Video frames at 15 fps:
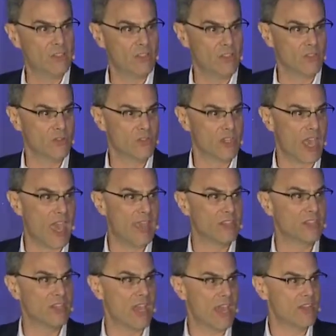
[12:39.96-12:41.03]
use
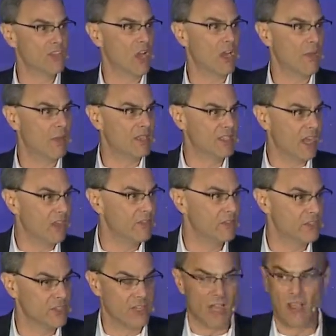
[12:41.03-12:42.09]
case and talk about
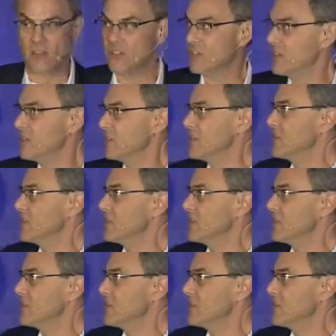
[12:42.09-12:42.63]
television dollars in these